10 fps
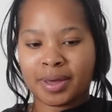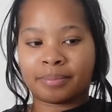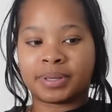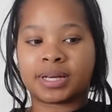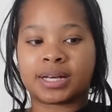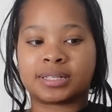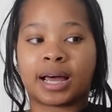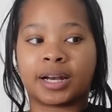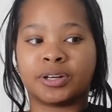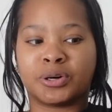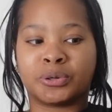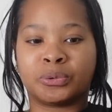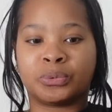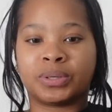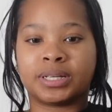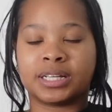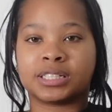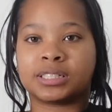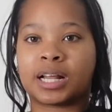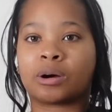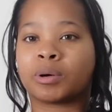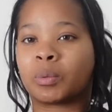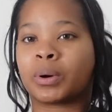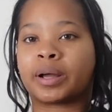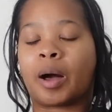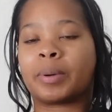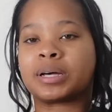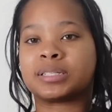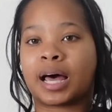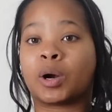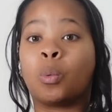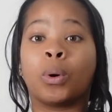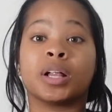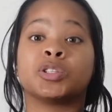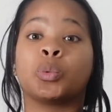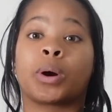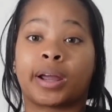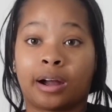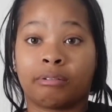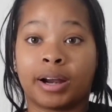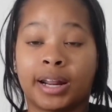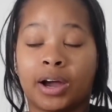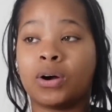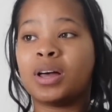because I know it's not going to work out, because I don't want it to work out right now.